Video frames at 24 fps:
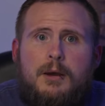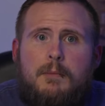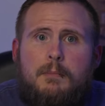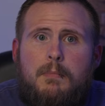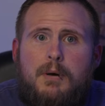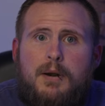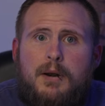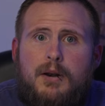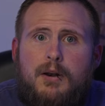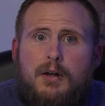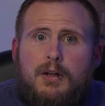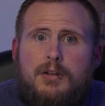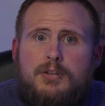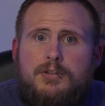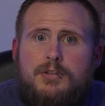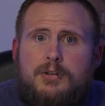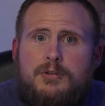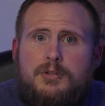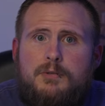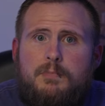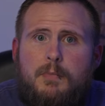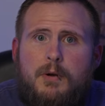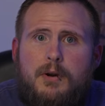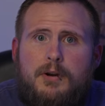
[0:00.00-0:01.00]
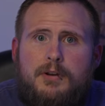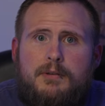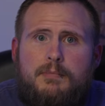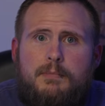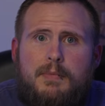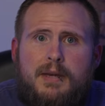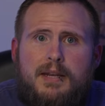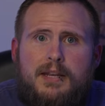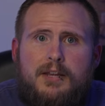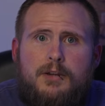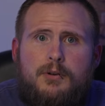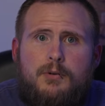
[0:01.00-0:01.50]
but it also sparked
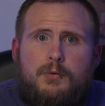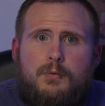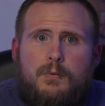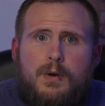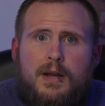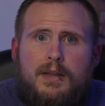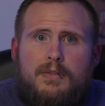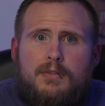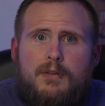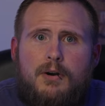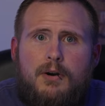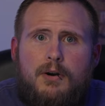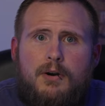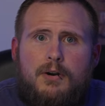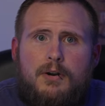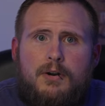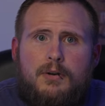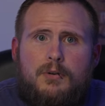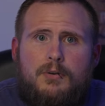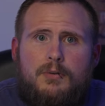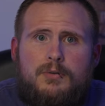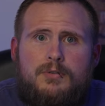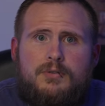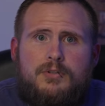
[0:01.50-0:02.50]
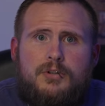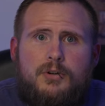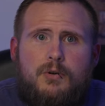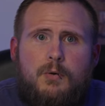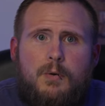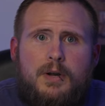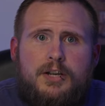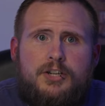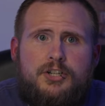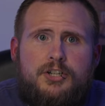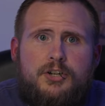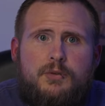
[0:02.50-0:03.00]
many who read the articles to
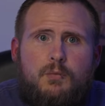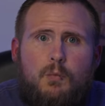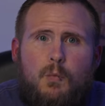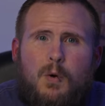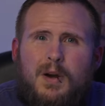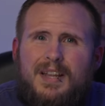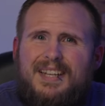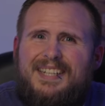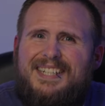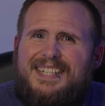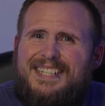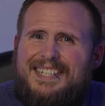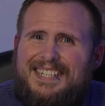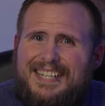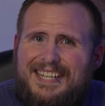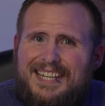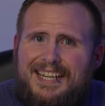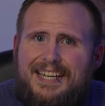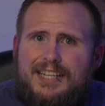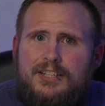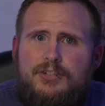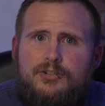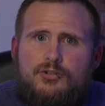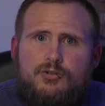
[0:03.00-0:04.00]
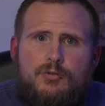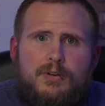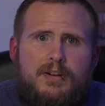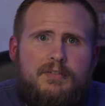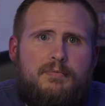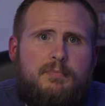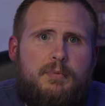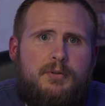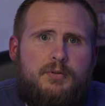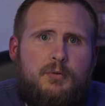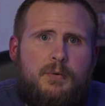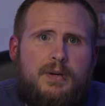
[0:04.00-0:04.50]
question what did
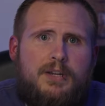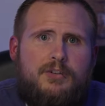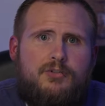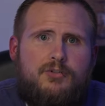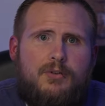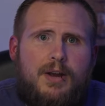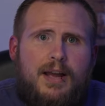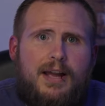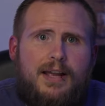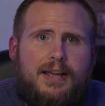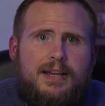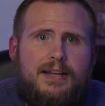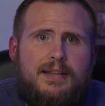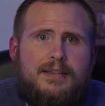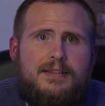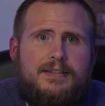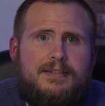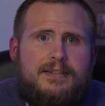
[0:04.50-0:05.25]
drift between Dragon and the